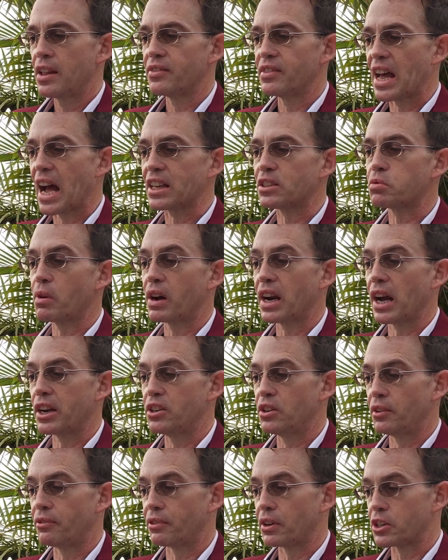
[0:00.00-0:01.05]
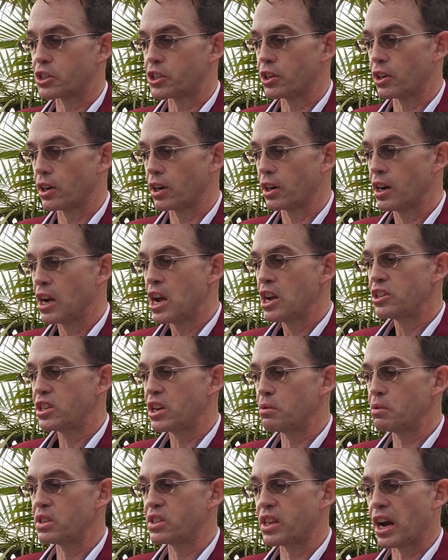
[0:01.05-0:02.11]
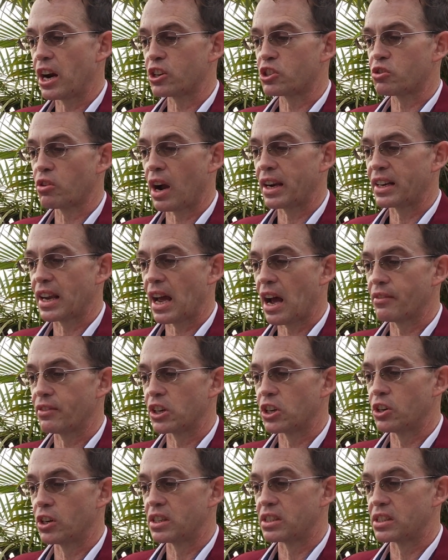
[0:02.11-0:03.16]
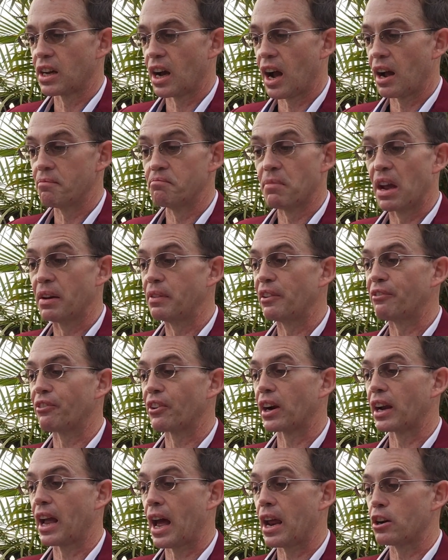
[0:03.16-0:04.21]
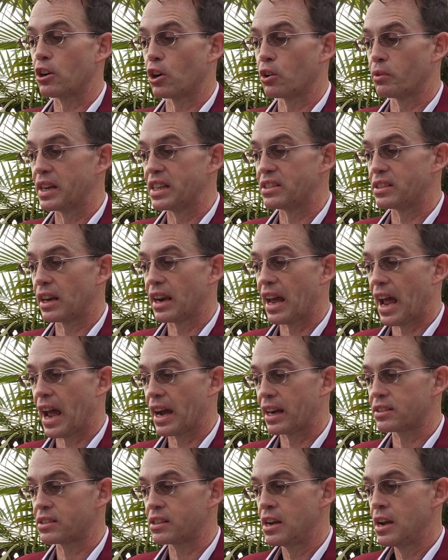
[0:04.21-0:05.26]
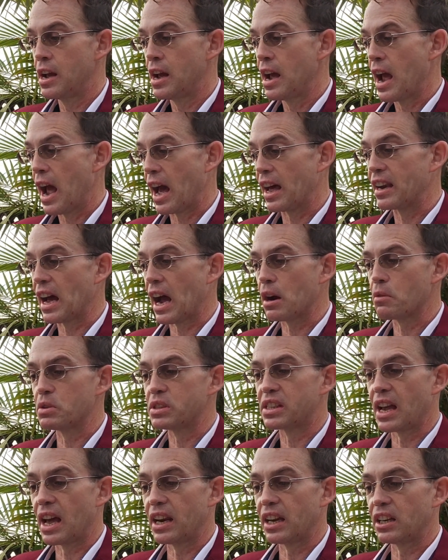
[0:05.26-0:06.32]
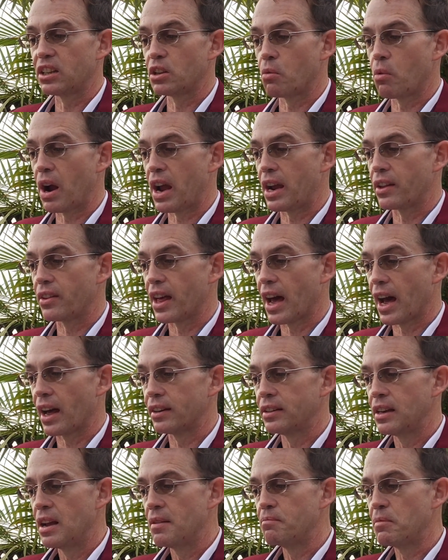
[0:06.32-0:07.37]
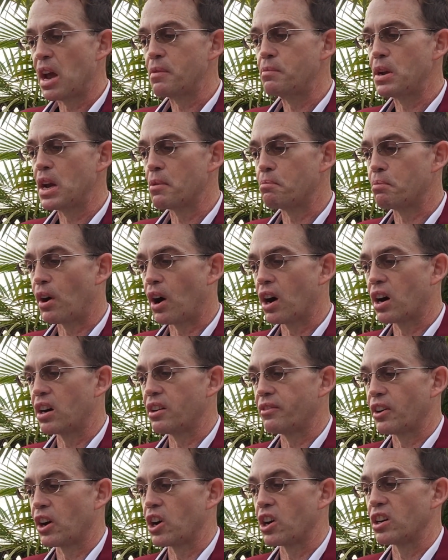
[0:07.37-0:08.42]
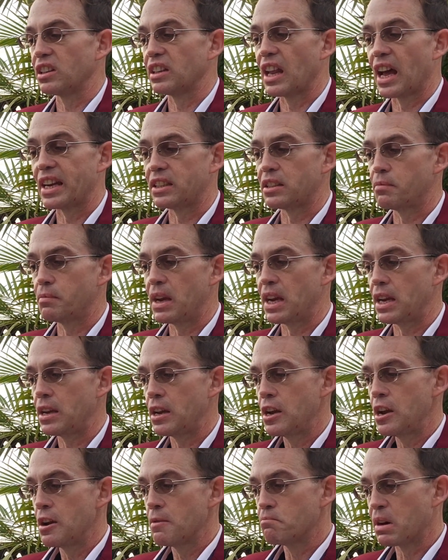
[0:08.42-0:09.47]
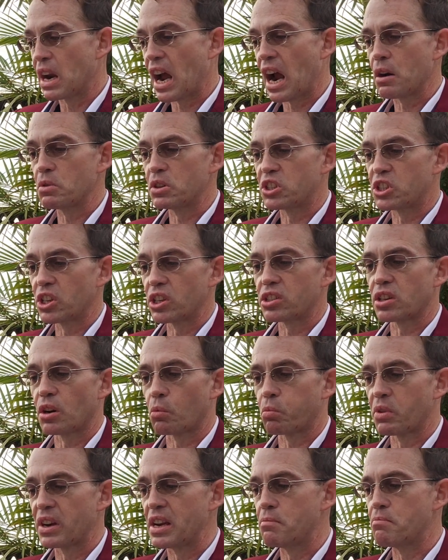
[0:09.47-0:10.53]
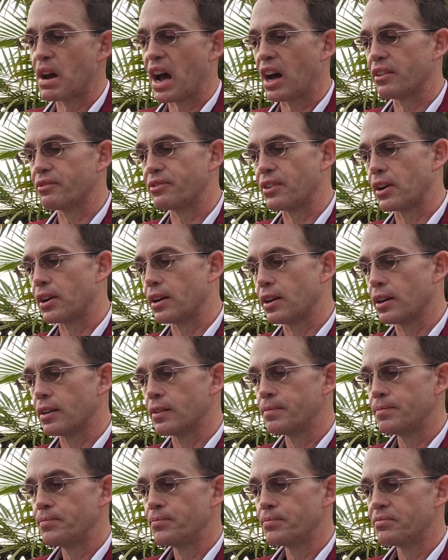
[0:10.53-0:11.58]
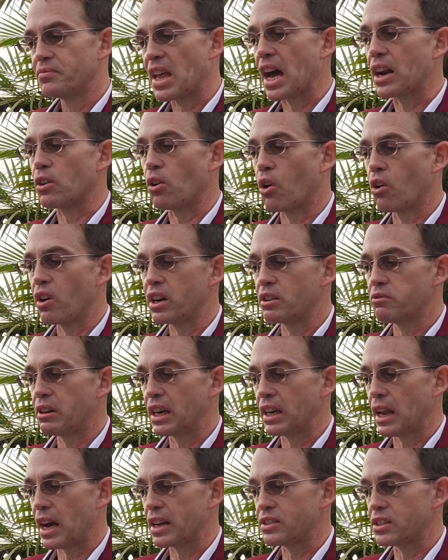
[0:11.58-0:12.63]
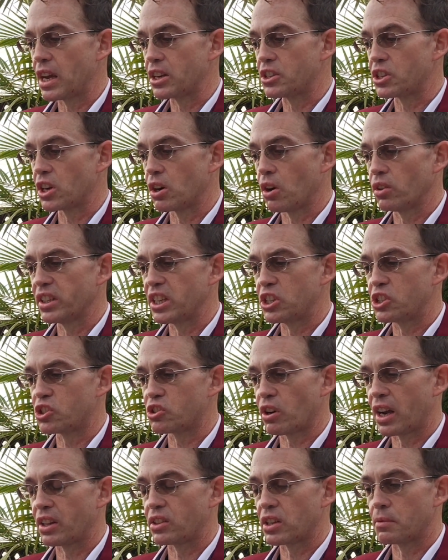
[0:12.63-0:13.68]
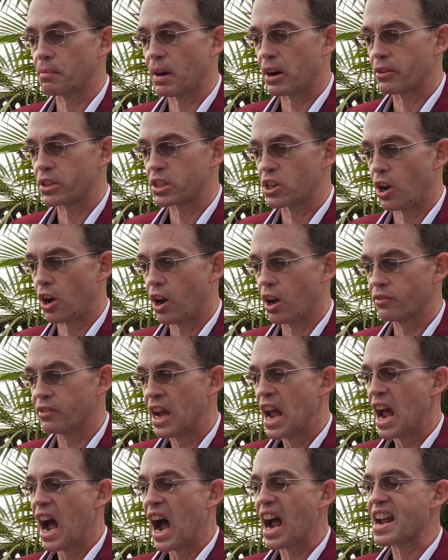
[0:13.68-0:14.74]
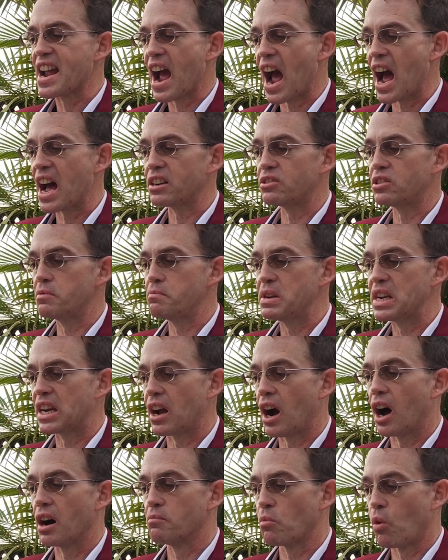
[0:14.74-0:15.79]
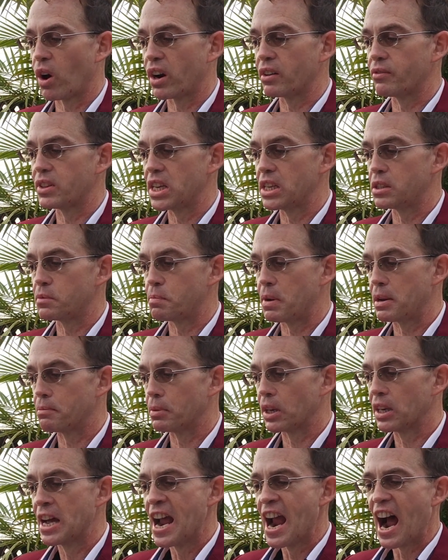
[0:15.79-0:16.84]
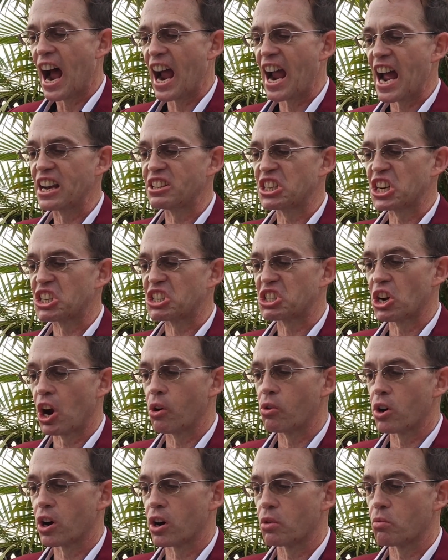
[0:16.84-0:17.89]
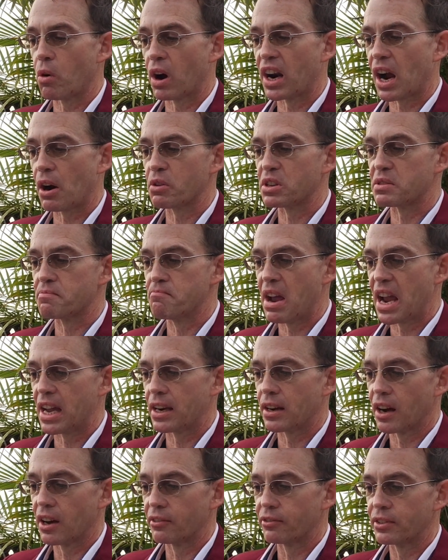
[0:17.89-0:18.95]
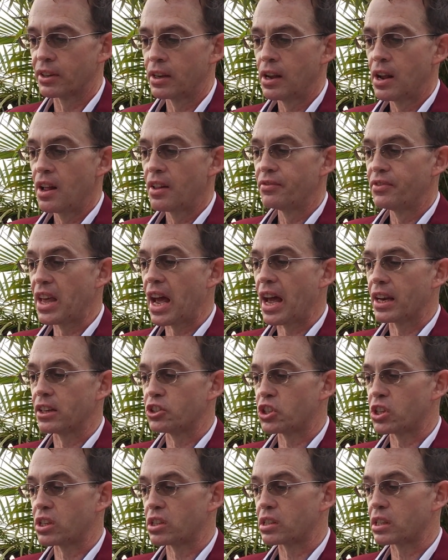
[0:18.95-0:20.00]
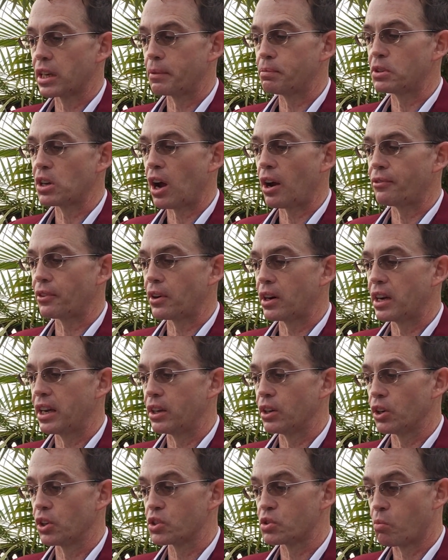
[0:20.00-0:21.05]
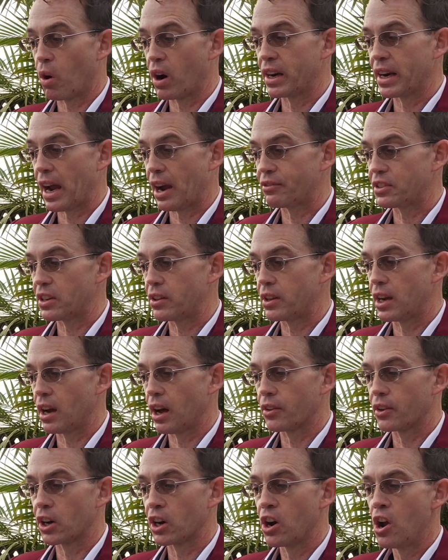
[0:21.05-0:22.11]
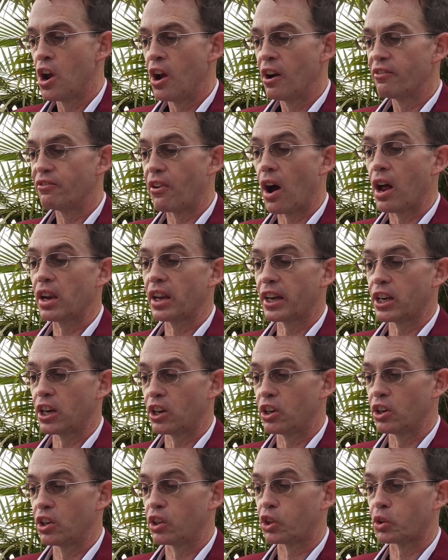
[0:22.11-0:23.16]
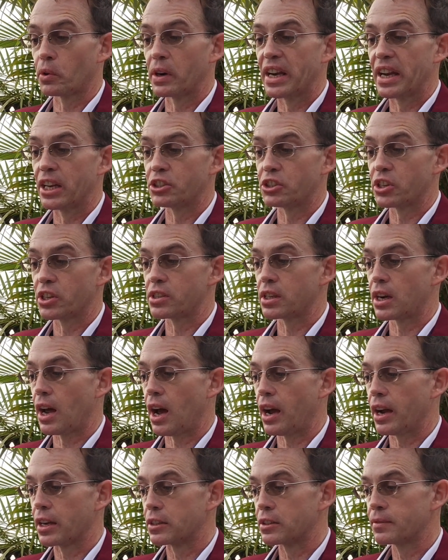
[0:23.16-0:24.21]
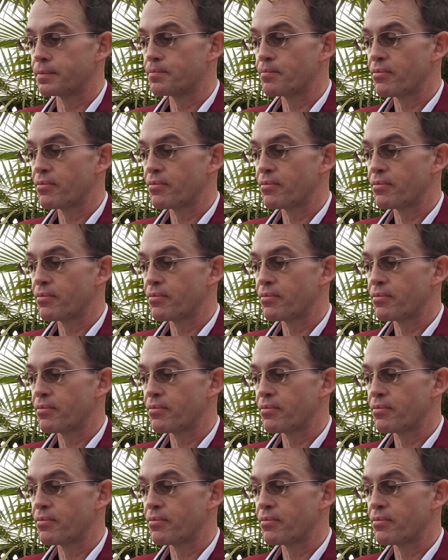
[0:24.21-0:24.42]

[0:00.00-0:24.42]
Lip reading: That's when I knew for sure. She was there trying to have a good time, maybe forget her recent ex, and I was getting in the way of that. Maybe a part of her liked me, but I was just a rebound for her. That horrid realization only strengthened my resolve. I had to become one of these people. I had to show her what I was made of. Then she slipped off her heels, one after the other, falling a good 3 inches in height.